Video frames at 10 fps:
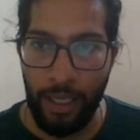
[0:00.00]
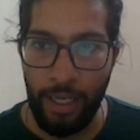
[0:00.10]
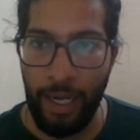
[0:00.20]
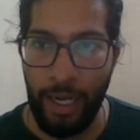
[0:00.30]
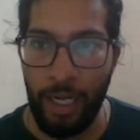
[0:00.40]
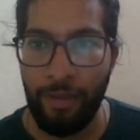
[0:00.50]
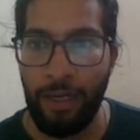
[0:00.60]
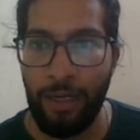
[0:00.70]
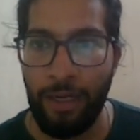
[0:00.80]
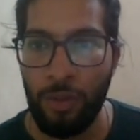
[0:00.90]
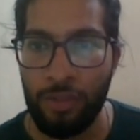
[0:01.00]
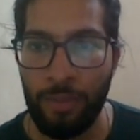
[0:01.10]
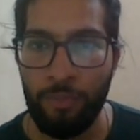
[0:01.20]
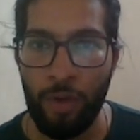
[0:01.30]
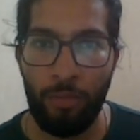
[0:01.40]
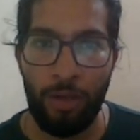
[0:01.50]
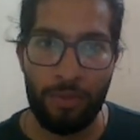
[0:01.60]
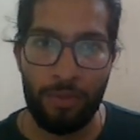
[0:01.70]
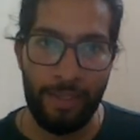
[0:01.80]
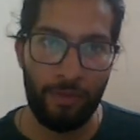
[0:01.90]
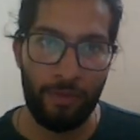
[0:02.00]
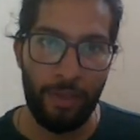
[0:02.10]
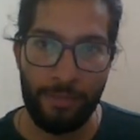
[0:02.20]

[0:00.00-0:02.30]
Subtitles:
and we will do some problems as well.